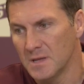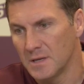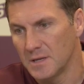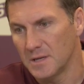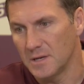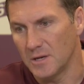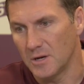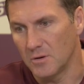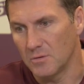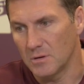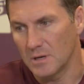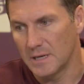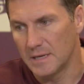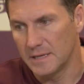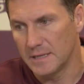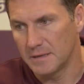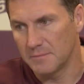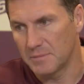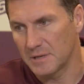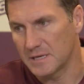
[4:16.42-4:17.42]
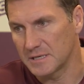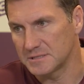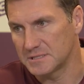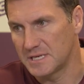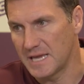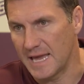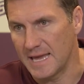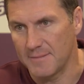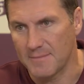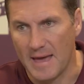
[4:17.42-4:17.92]
You know, and because
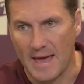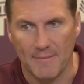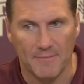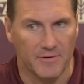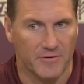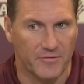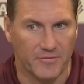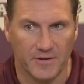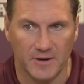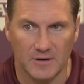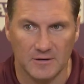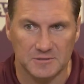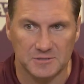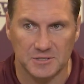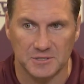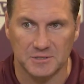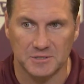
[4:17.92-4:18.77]
game atmospheres,